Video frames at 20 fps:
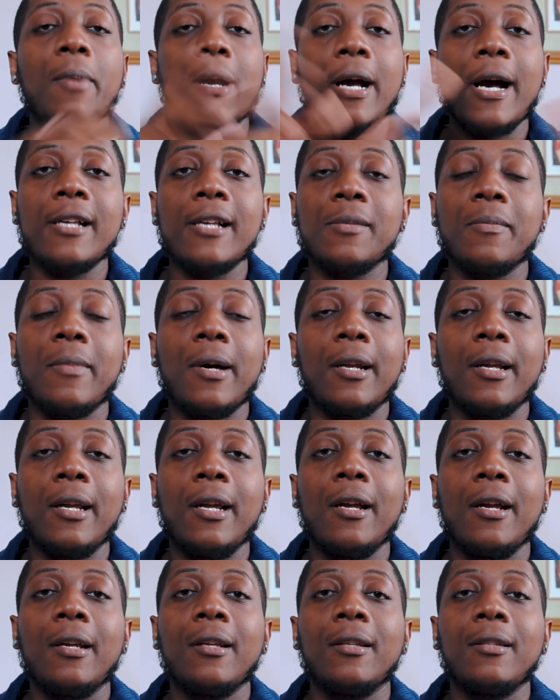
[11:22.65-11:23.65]
But guys, I'm out of
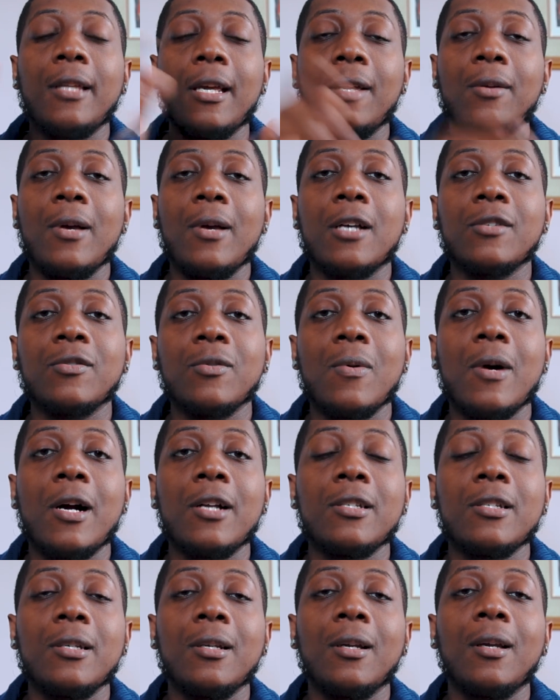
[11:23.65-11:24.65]
here. Thank you guys for
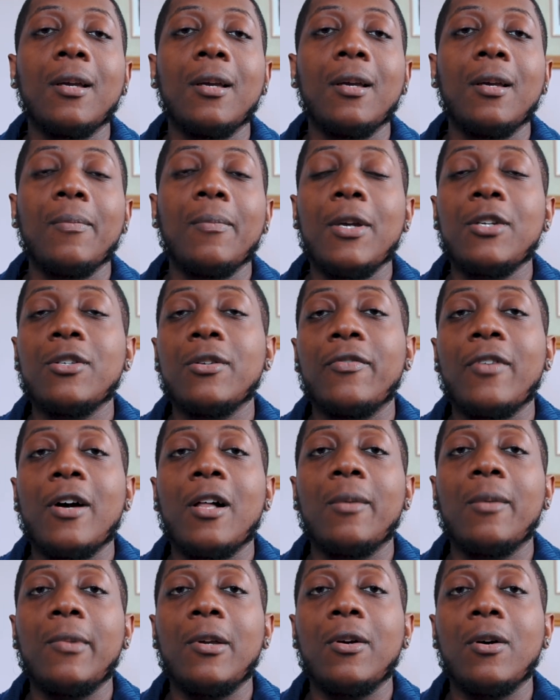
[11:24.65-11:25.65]
watching. Make sure to
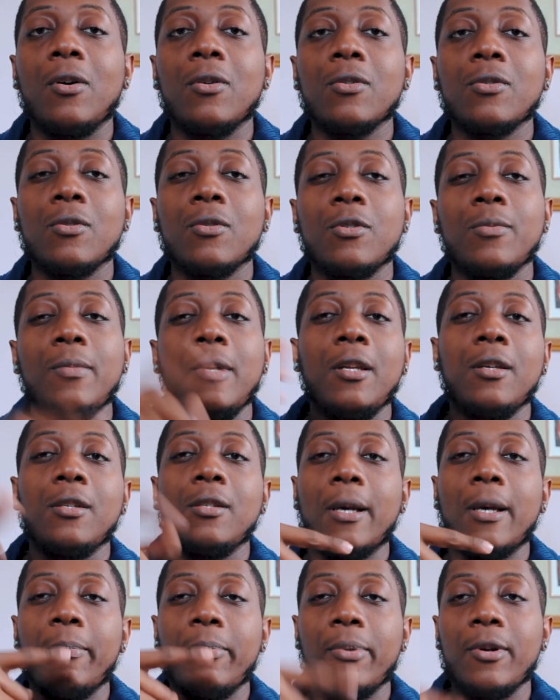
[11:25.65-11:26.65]
follow me on all social
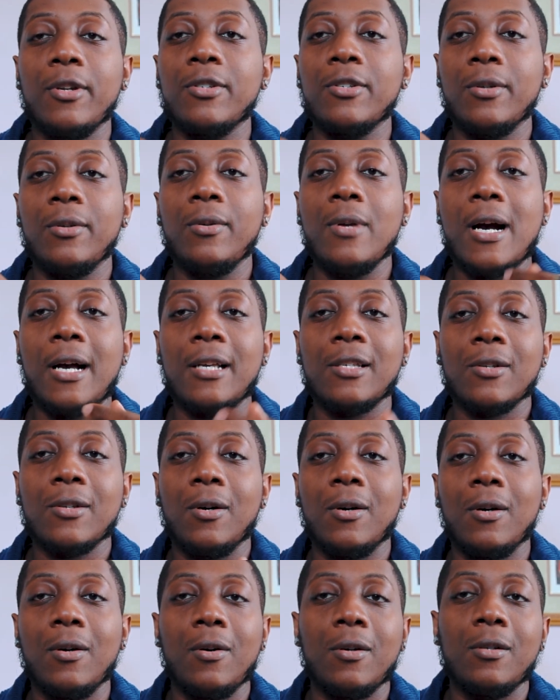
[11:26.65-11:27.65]
medias. I'm pretty sure you guys
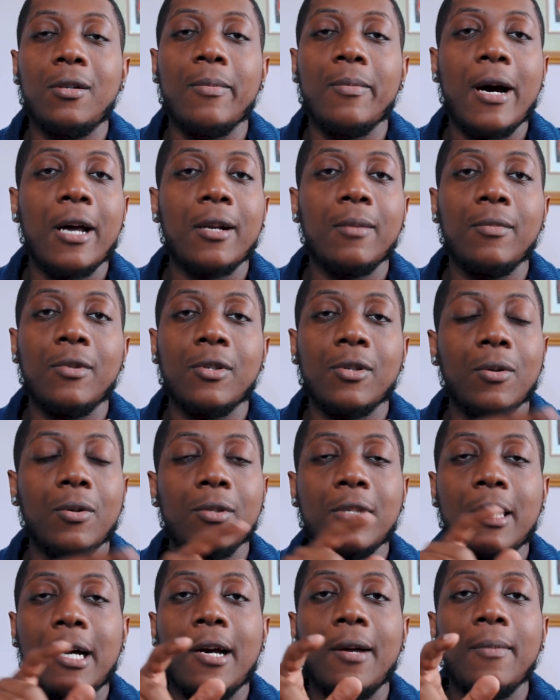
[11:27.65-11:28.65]
saw it on the bottom this whole
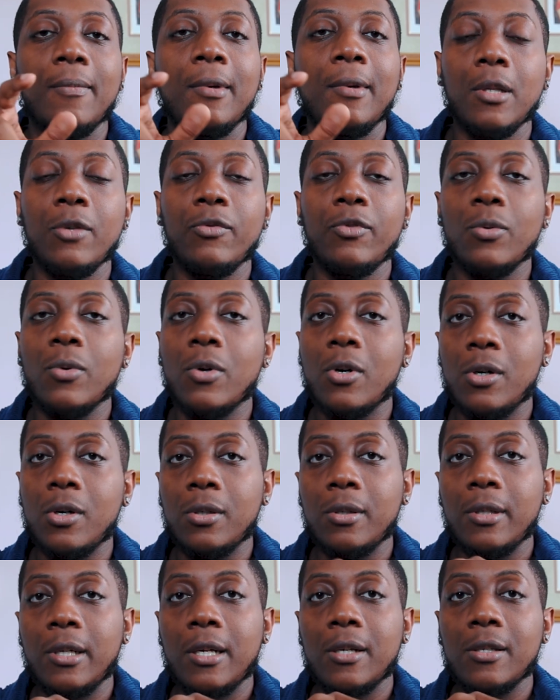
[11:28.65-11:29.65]
time. Love you
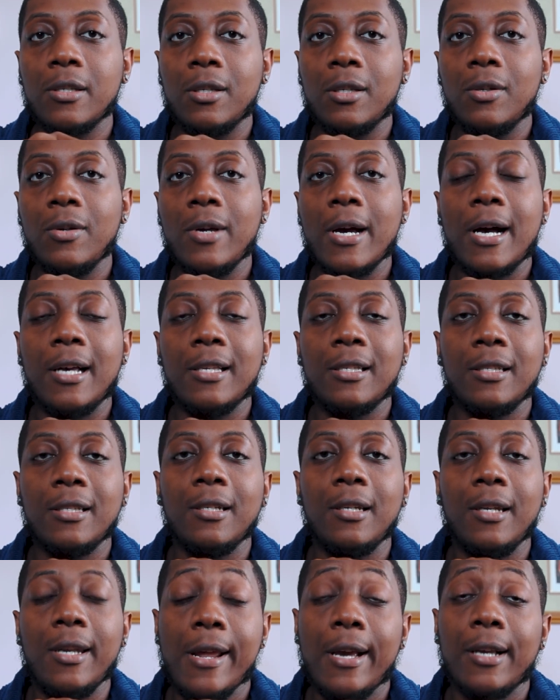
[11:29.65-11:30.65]
all, and I'll see you guys in
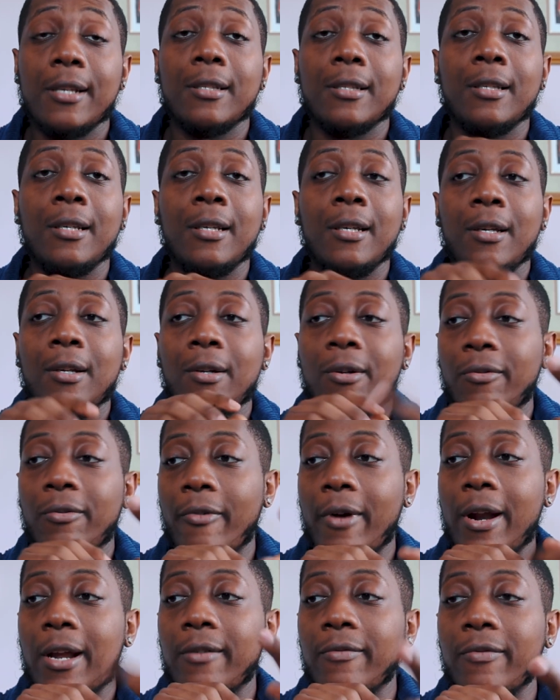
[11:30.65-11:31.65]
the next
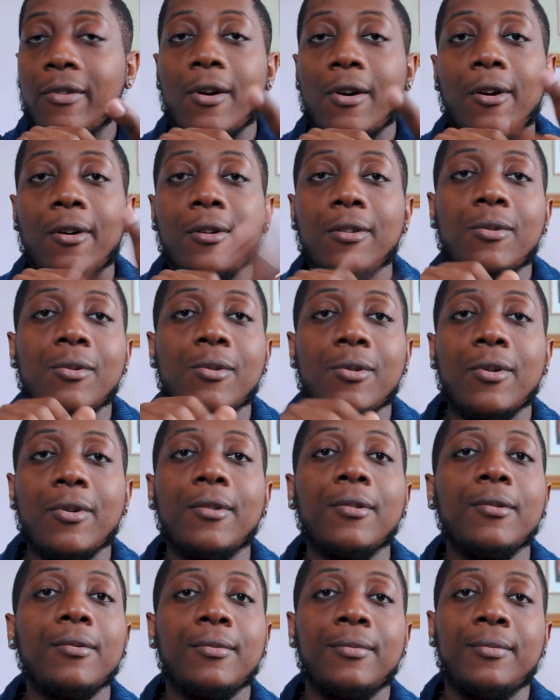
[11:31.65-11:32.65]
rant, vlog, or
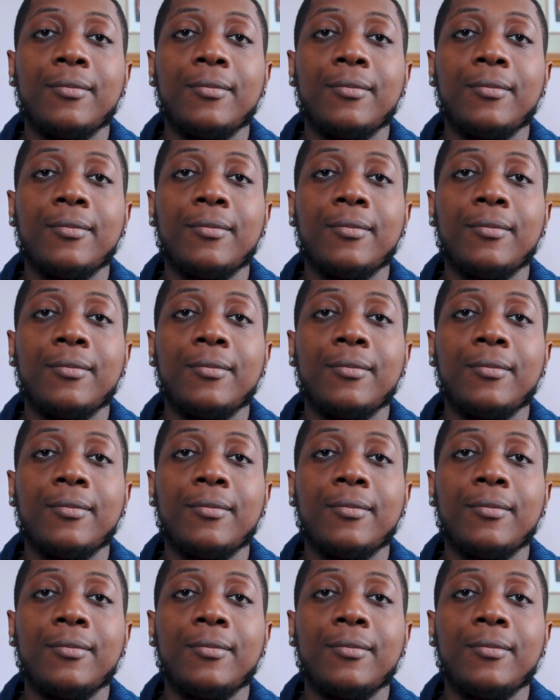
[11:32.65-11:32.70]
tutorial.